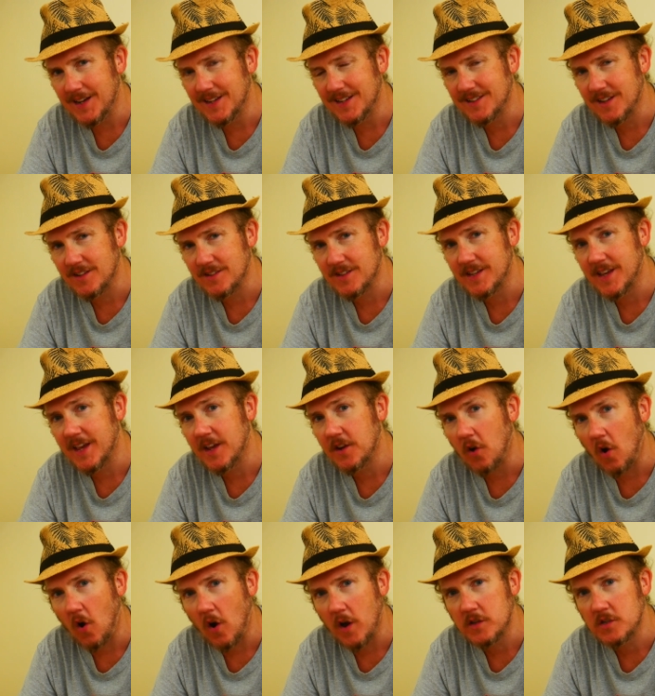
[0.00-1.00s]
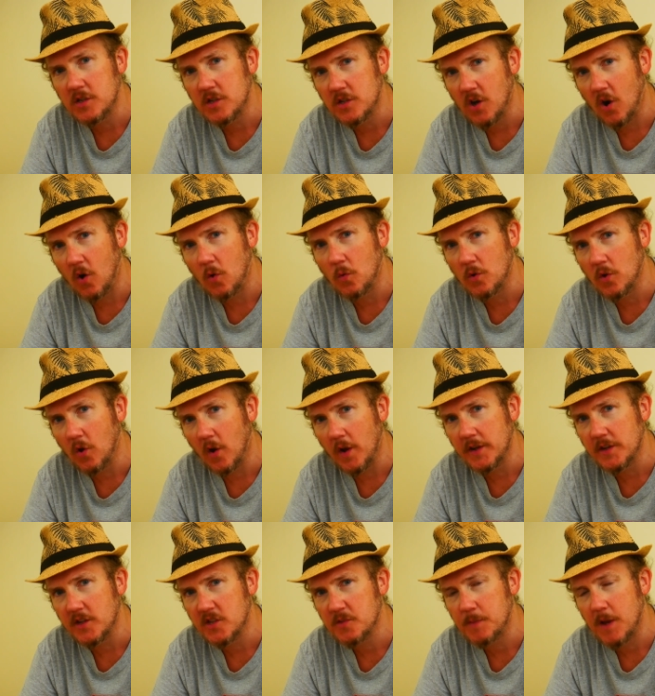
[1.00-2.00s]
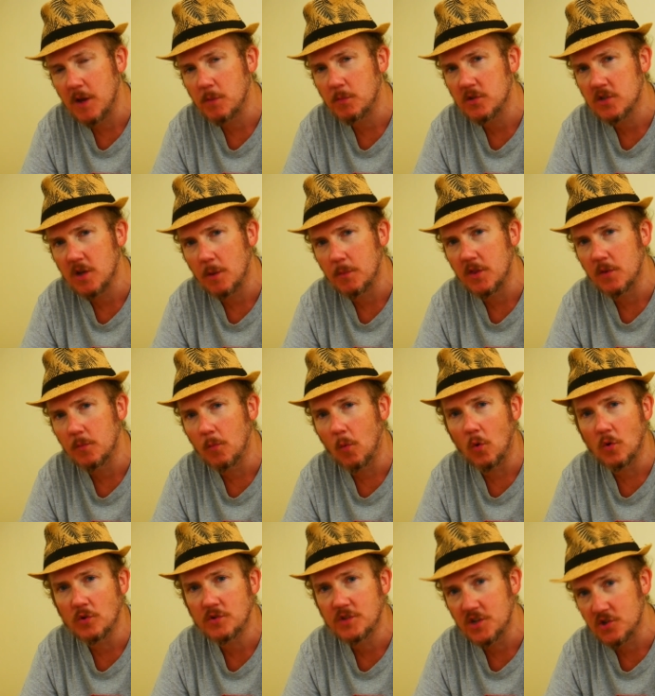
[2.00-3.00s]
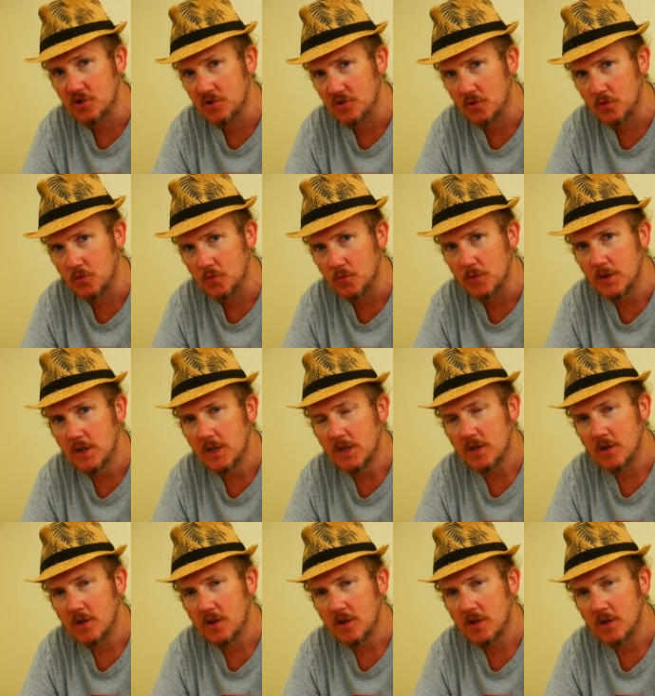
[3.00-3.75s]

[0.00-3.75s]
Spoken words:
it doesn't get icy cold like you'd expect with some of the more digital